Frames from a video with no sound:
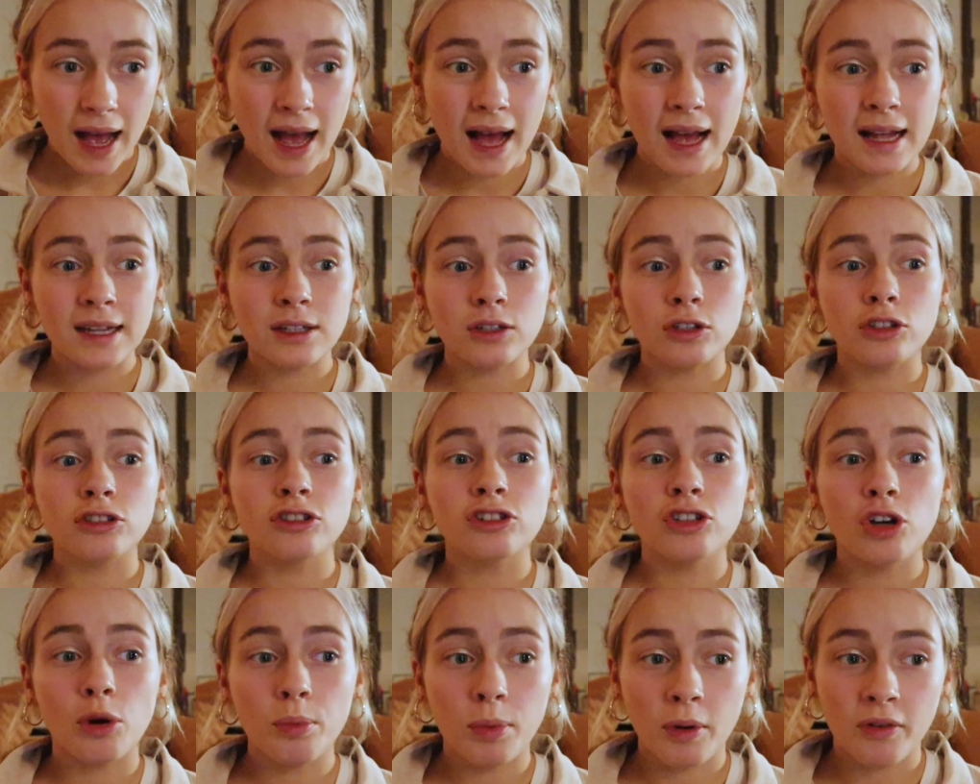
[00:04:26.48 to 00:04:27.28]
and on
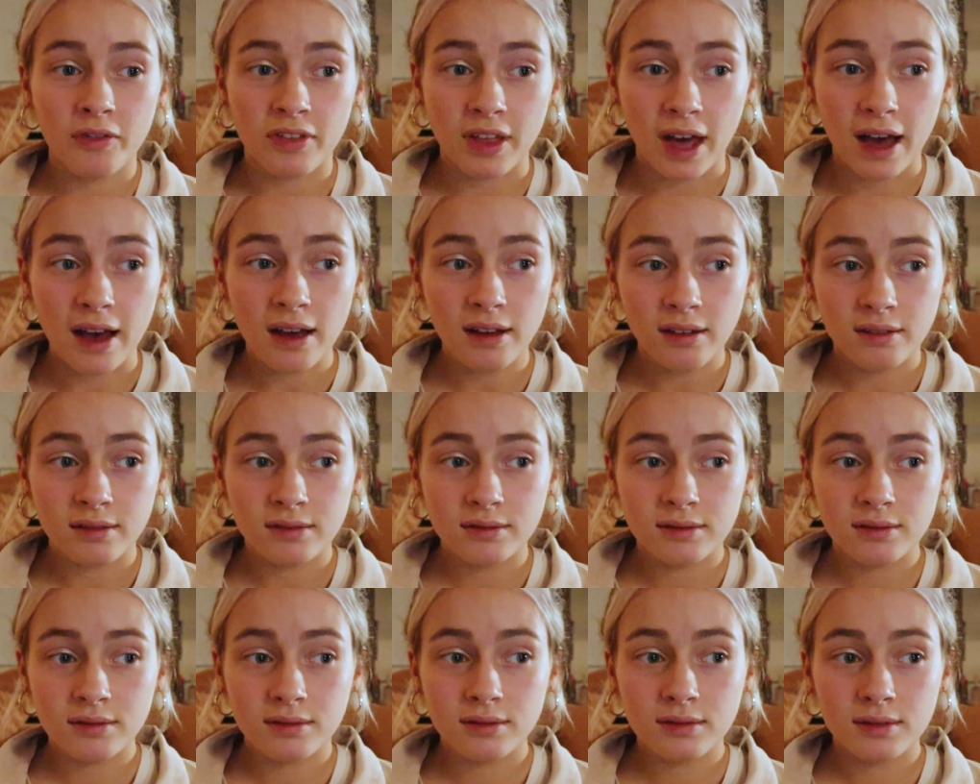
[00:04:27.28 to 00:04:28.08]
top of that,
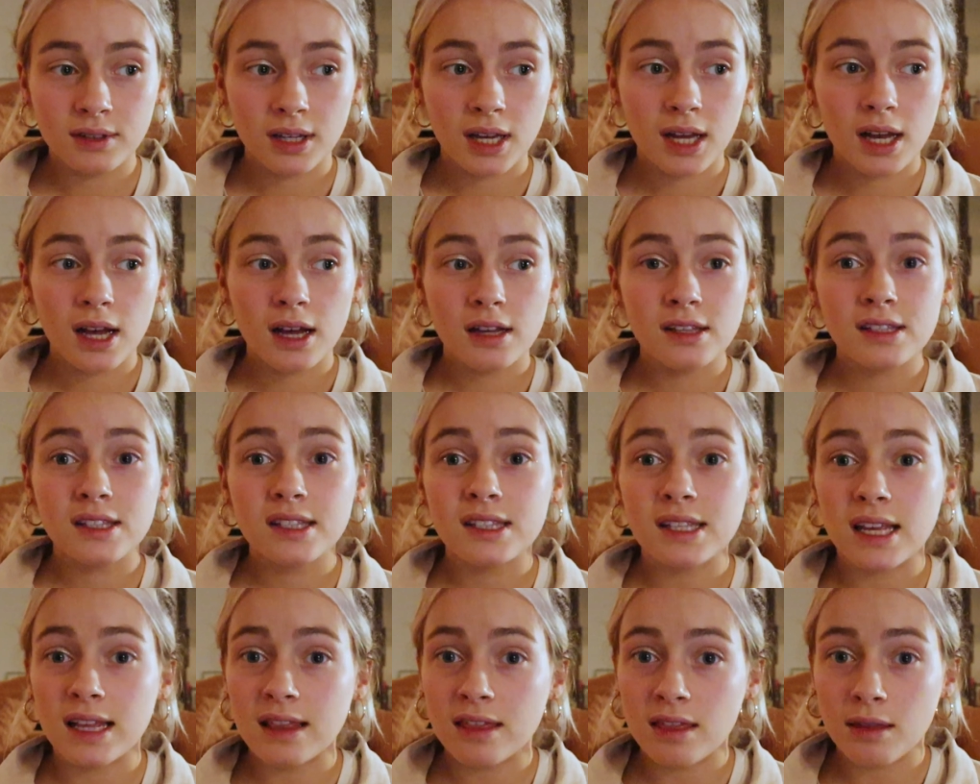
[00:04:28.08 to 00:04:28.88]

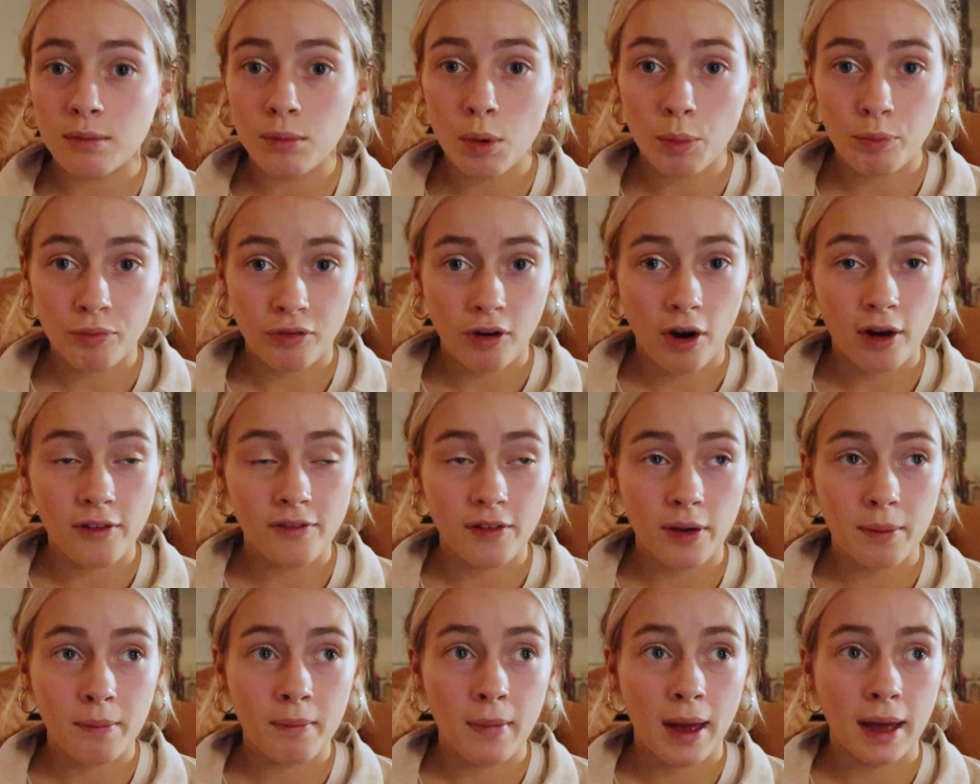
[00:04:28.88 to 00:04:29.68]
send them a
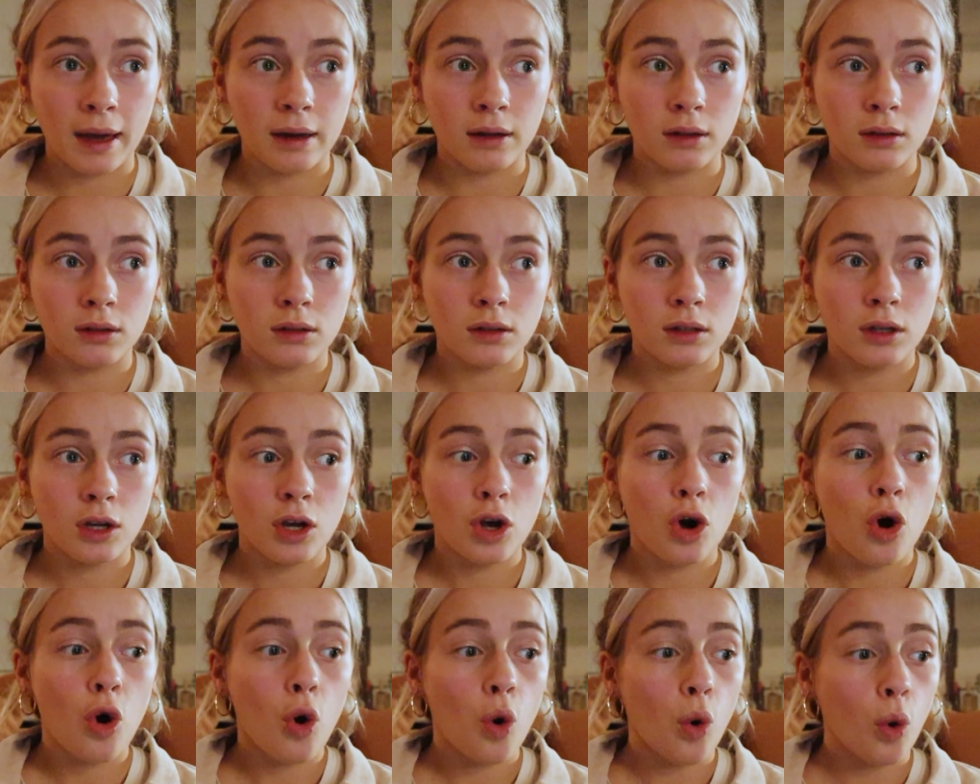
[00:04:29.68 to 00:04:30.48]
private mail,
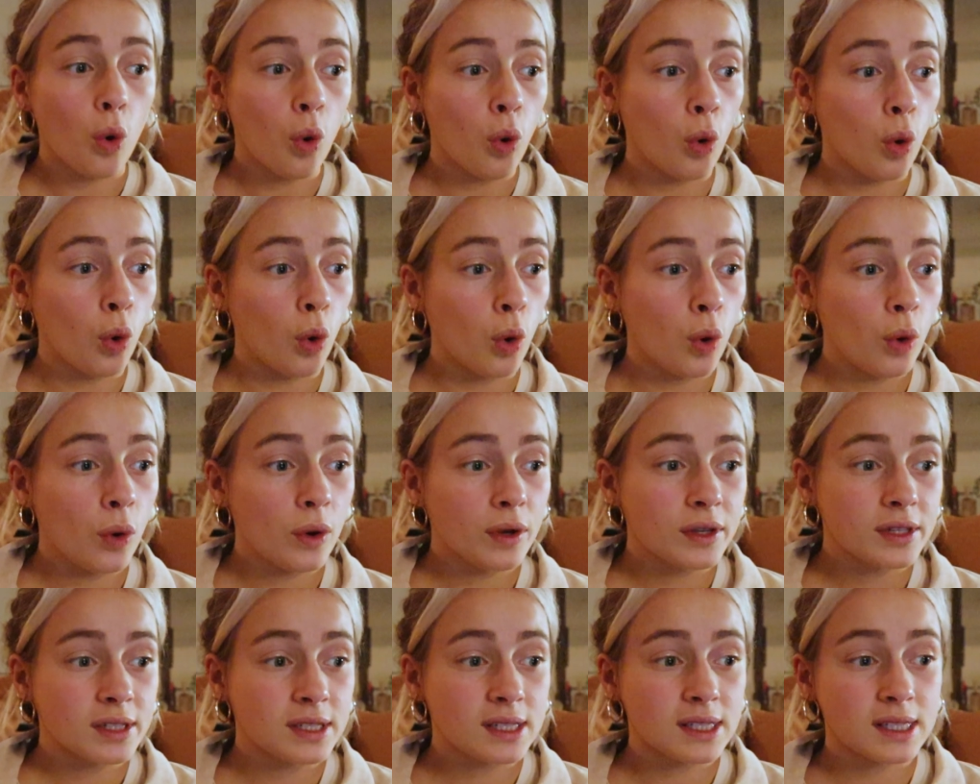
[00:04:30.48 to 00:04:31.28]
or
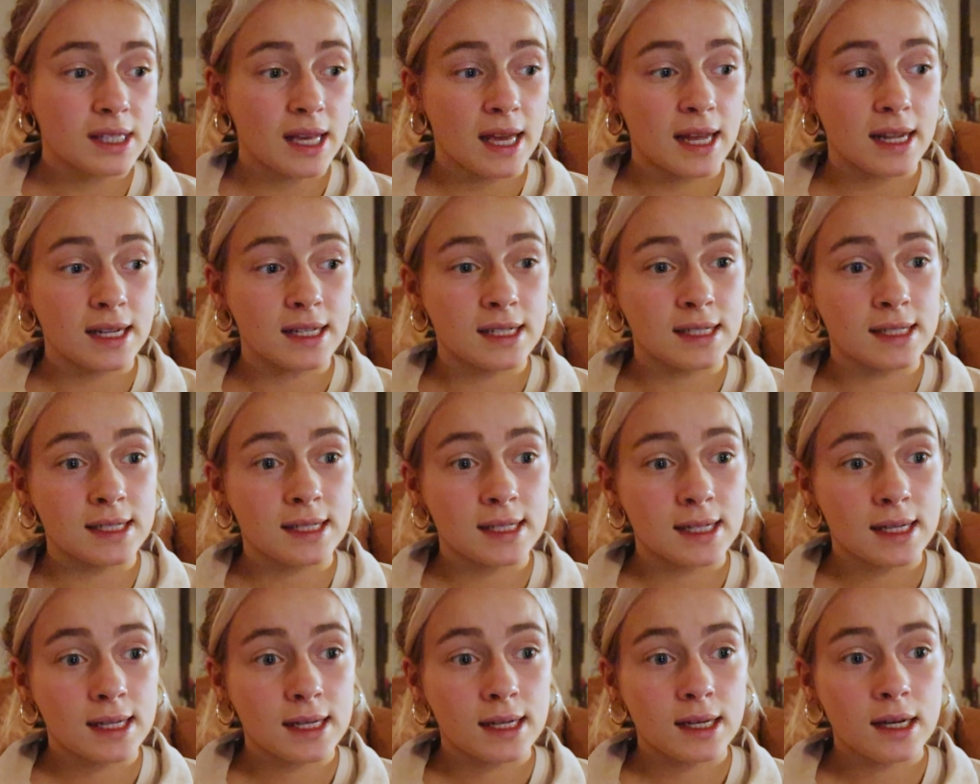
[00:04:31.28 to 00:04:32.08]

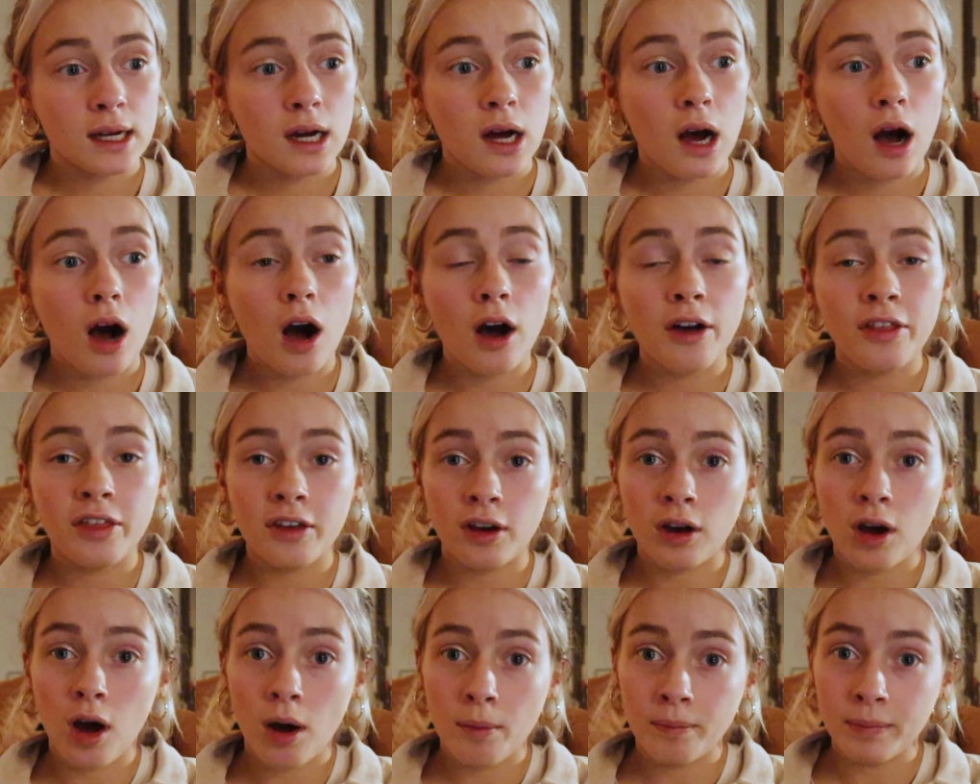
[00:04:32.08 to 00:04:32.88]
send
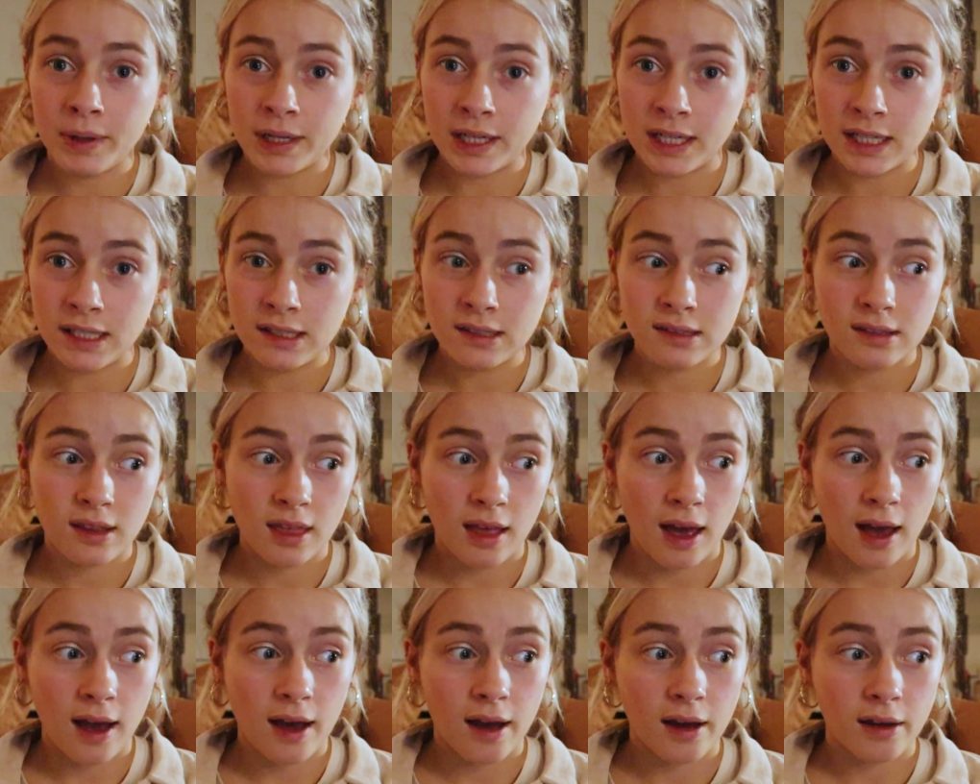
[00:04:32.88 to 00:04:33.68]
other companies
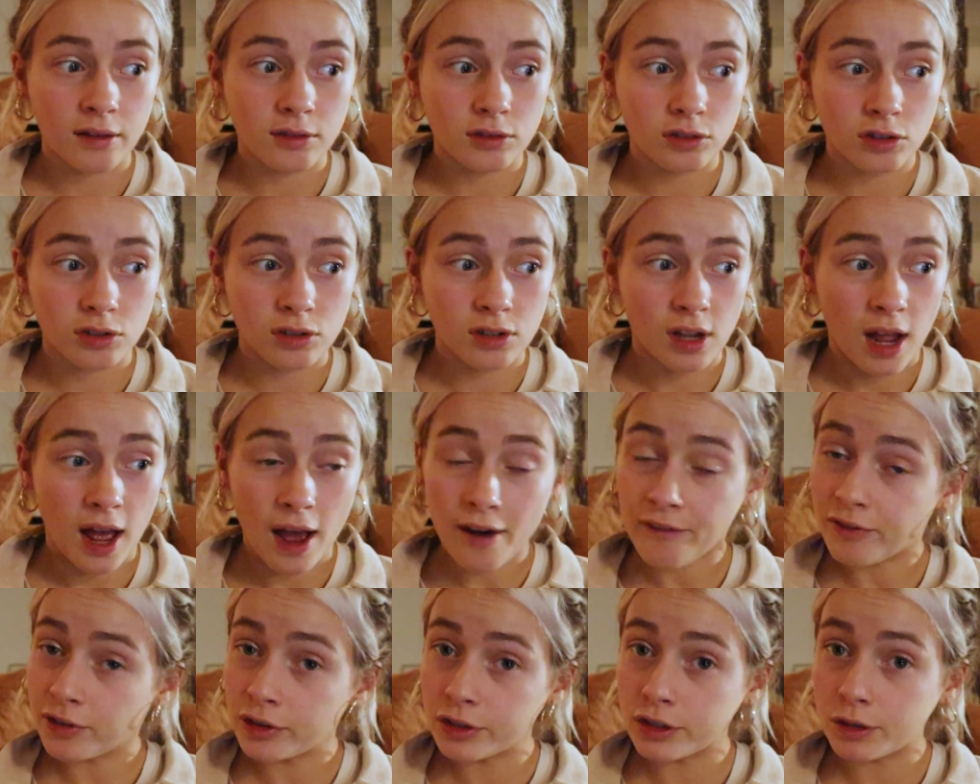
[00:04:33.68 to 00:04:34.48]
that
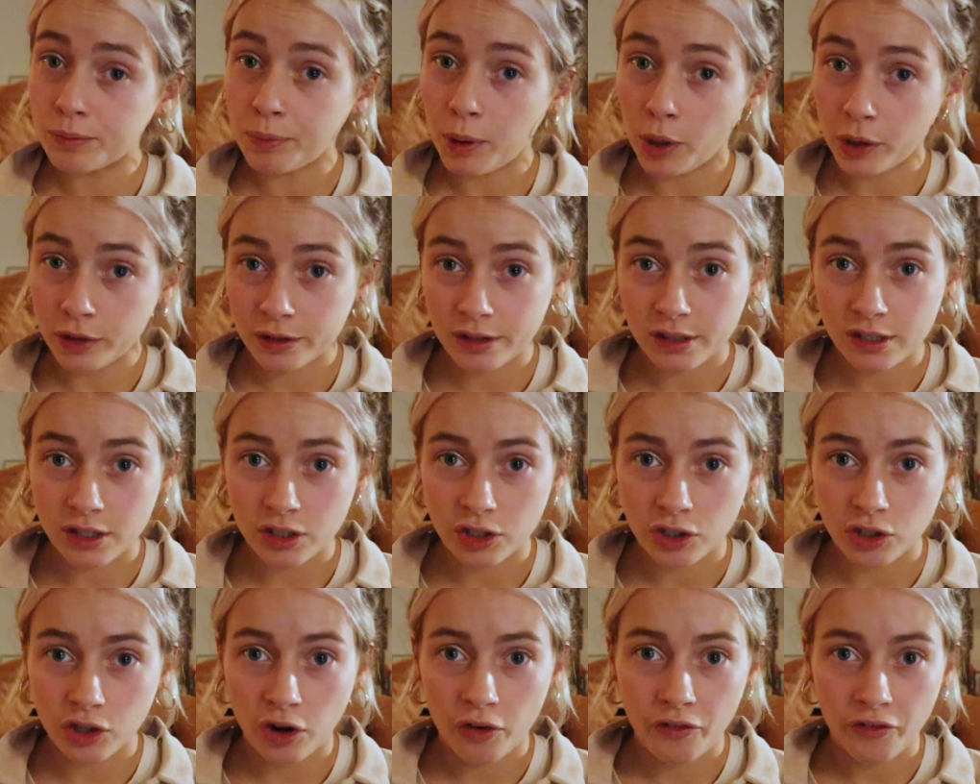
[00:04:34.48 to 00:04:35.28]
haven't
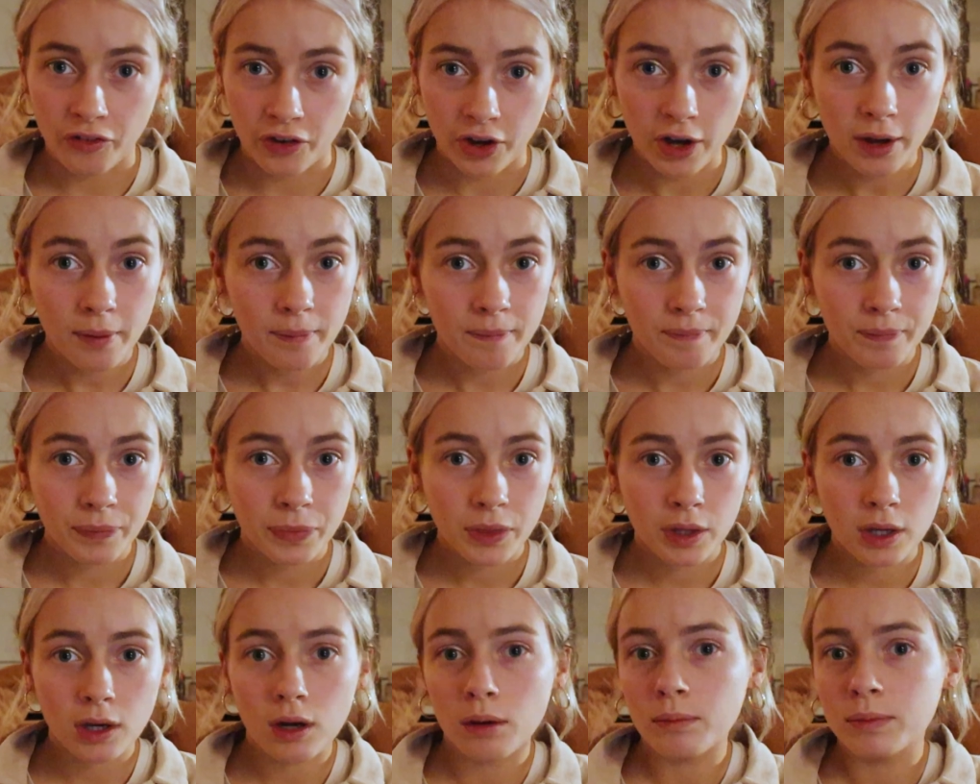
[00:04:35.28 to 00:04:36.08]
posted an offer,
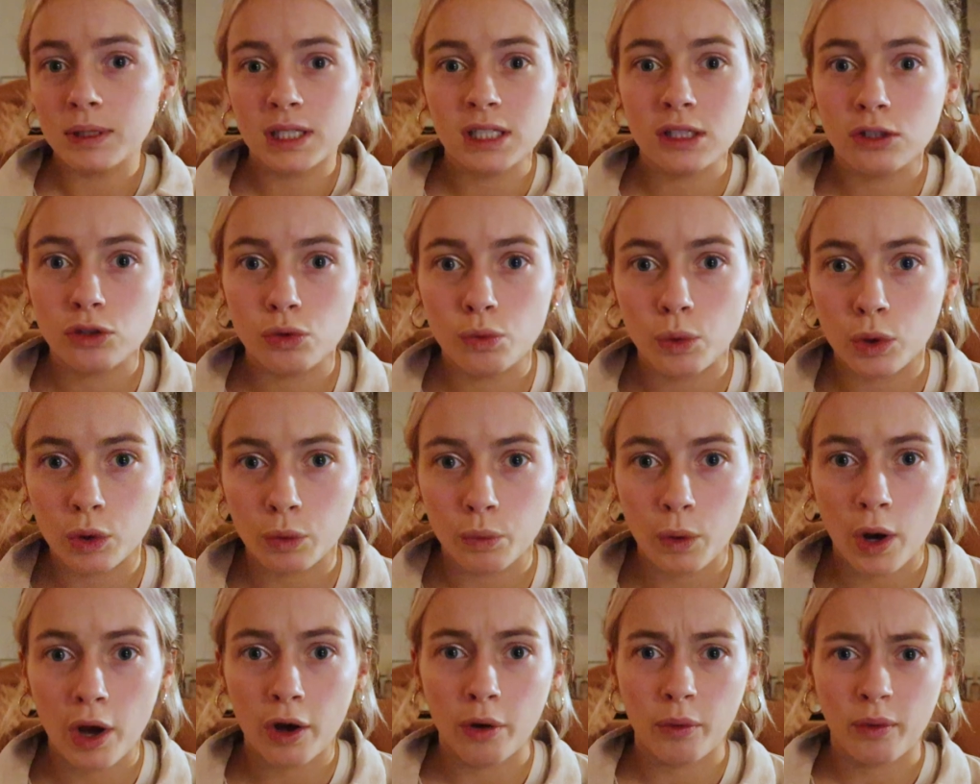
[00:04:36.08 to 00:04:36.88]
companies you want to
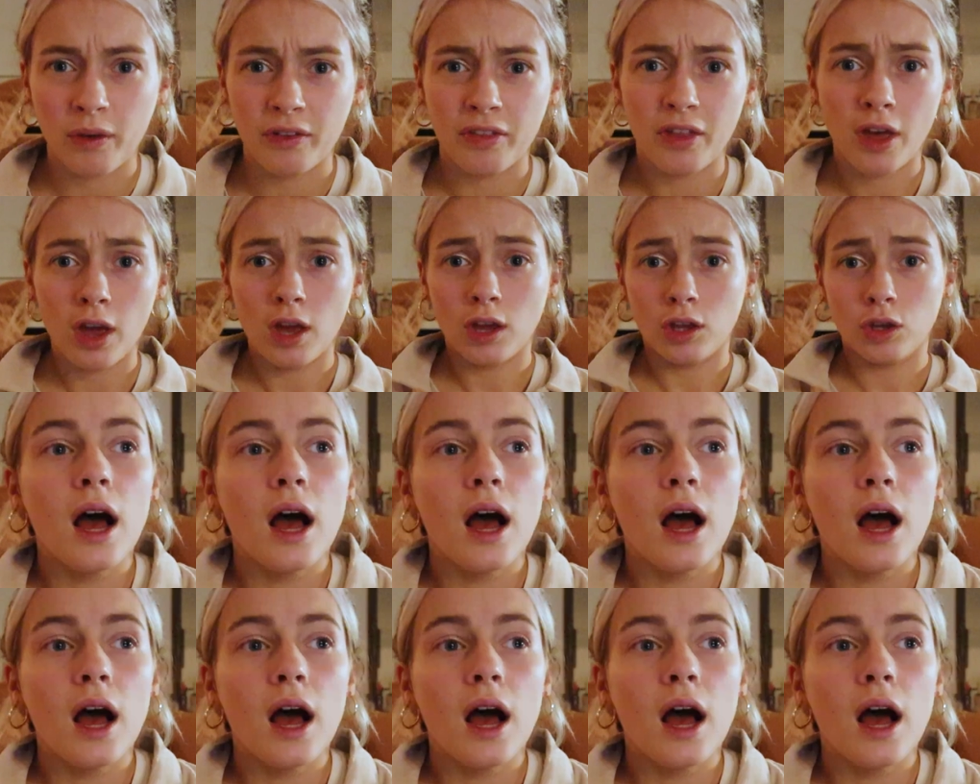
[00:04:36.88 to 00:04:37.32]
work with.